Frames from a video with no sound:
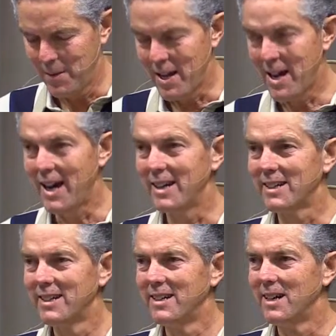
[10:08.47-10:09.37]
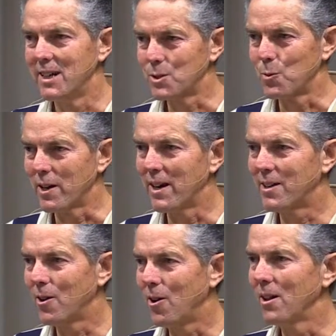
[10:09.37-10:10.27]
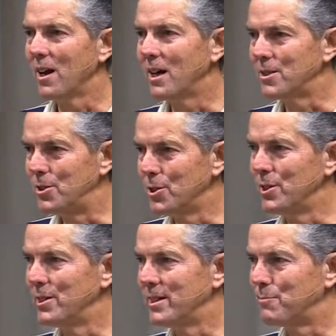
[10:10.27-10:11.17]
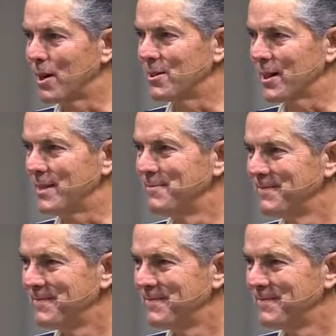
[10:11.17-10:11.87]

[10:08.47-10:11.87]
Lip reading: That is what I call a good prayer time.